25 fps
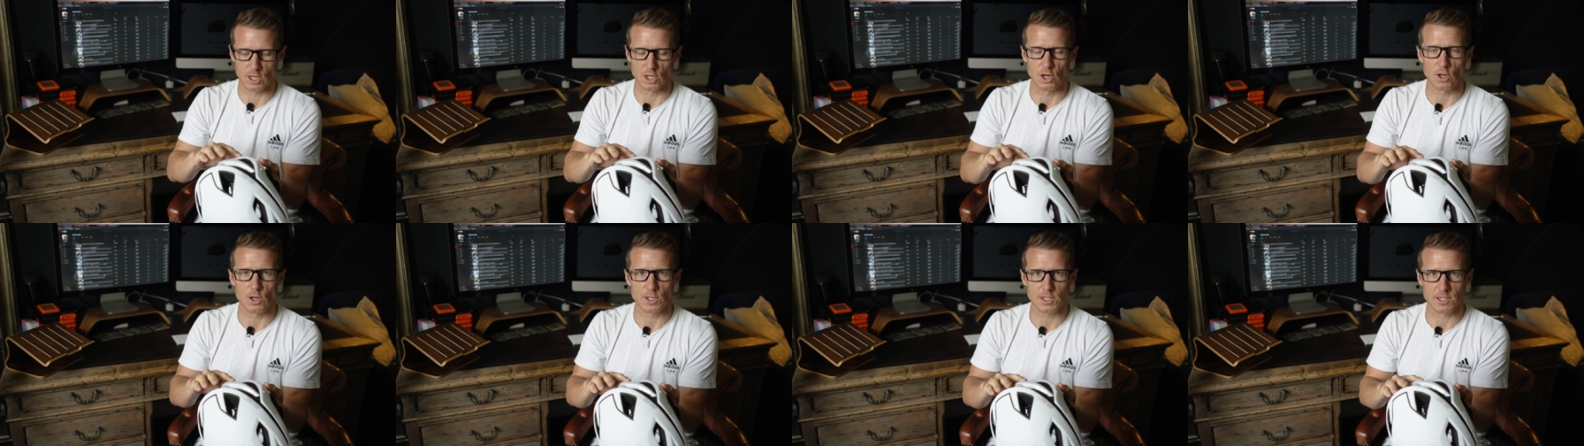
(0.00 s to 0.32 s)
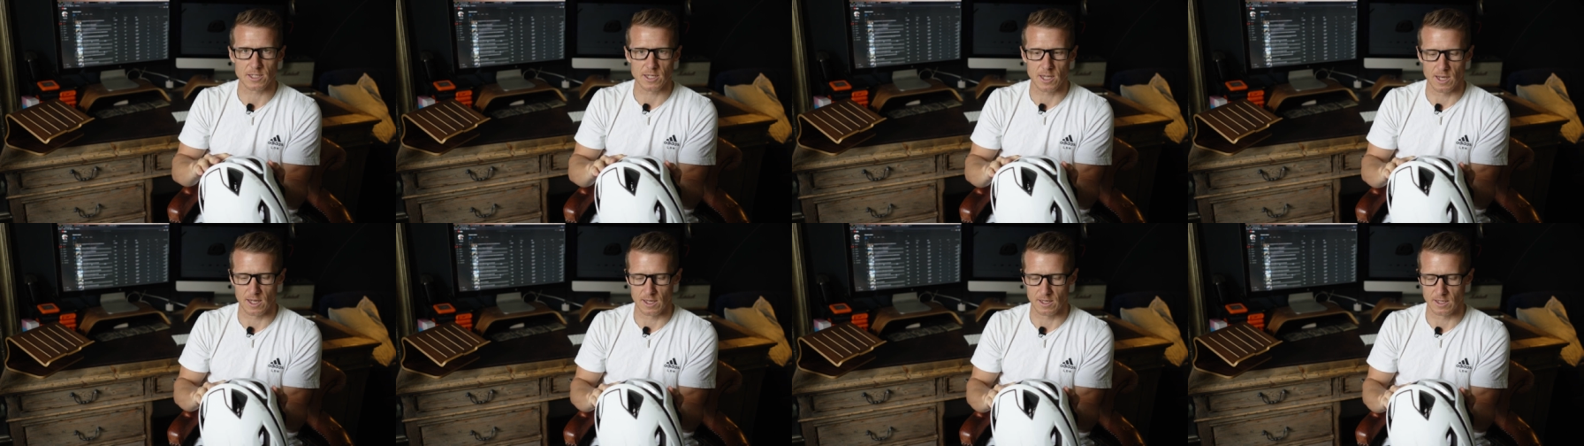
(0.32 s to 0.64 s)

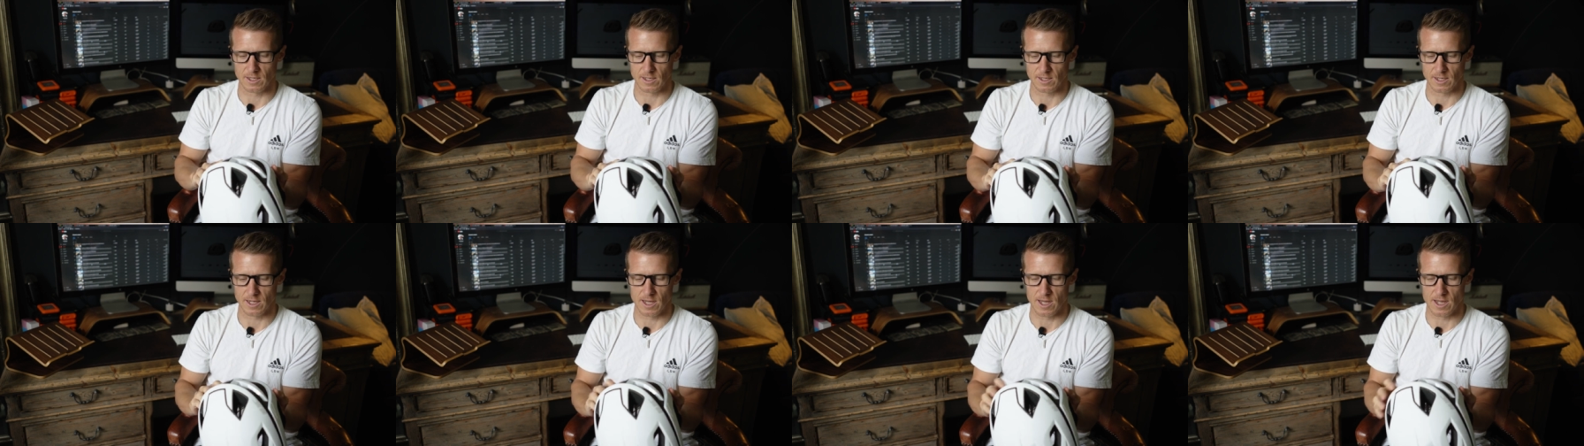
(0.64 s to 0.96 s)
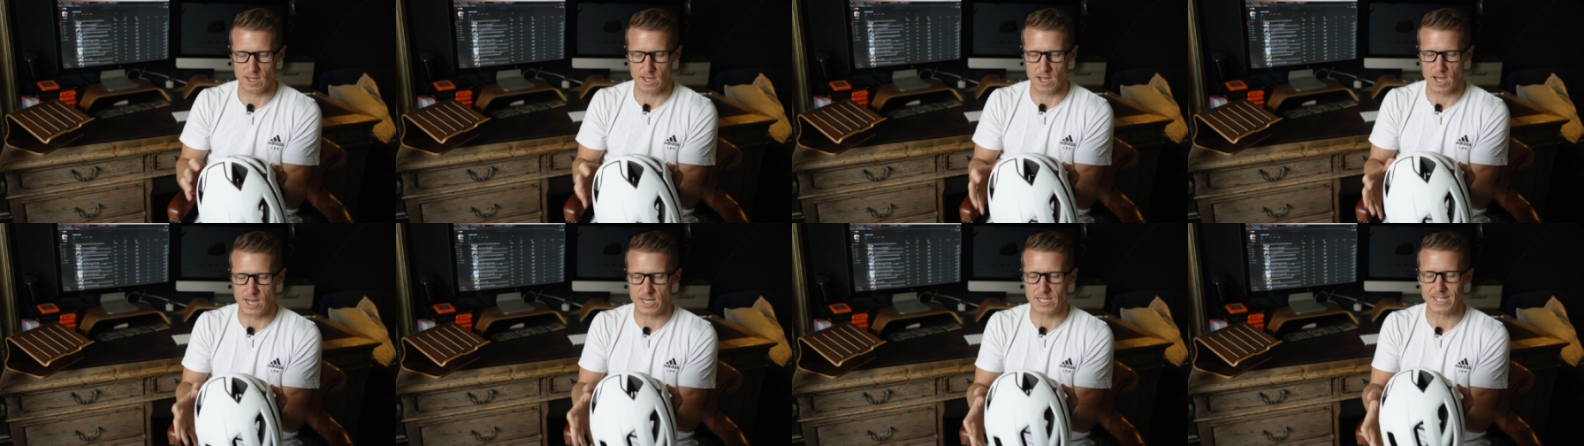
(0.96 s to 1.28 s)
gloss color
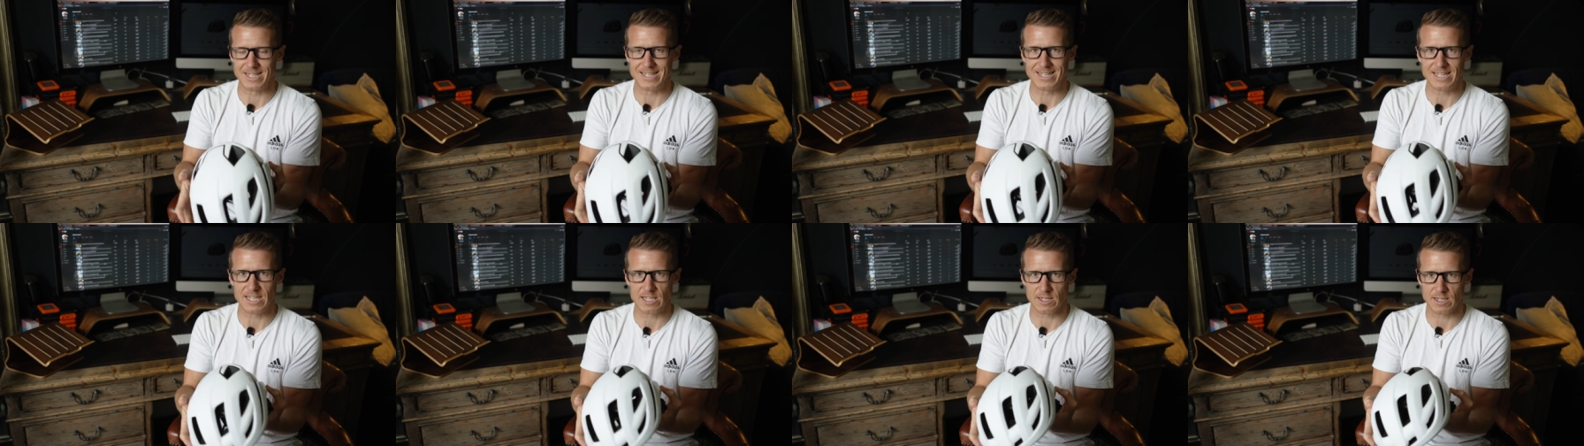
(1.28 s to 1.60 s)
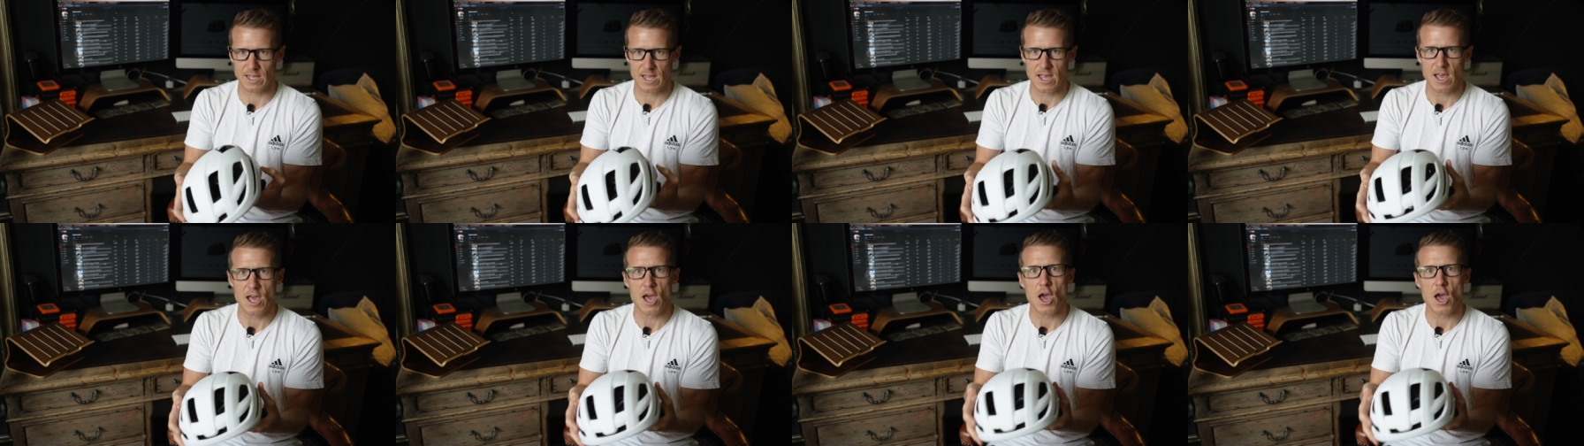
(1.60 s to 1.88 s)
uh, underneath.